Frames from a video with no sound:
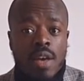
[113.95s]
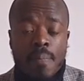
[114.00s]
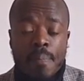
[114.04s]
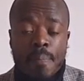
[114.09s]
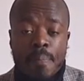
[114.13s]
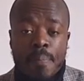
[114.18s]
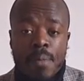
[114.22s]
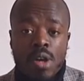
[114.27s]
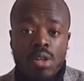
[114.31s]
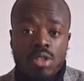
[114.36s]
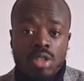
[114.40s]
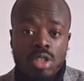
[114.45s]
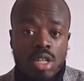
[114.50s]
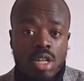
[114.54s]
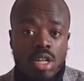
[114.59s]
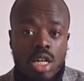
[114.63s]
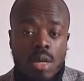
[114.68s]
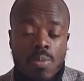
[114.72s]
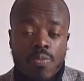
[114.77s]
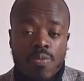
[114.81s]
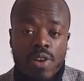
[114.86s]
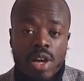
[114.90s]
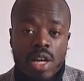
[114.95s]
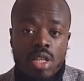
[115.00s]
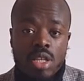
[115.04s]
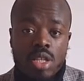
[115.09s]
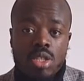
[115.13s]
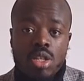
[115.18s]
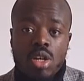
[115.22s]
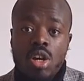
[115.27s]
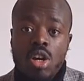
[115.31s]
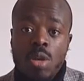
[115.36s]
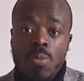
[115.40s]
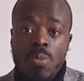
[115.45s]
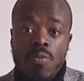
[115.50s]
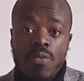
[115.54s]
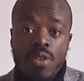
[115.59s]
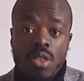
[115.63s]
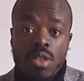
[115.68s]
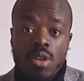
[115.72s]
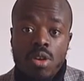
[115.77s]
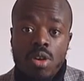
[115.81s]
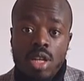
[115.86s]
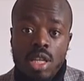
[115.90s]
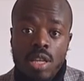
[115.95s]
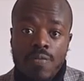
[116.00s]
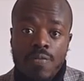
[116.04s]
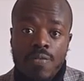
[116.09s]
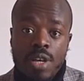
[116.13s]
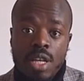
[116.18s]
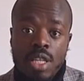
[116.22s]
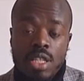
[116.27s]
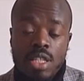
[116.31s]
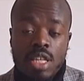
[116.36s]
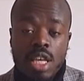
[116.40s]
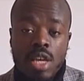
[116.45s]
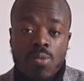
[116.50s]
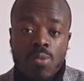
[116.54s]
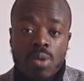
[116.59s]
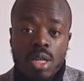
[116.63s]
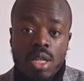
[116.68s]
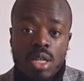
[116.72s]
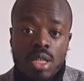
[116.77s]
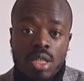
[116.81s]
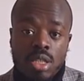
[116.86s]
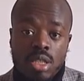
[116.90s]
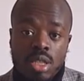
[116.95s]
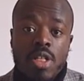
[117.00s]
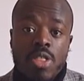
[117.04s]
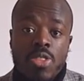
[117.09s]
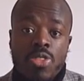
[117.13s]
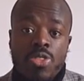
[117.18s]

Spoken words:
most childcare providers are open for longer than 38 weeks.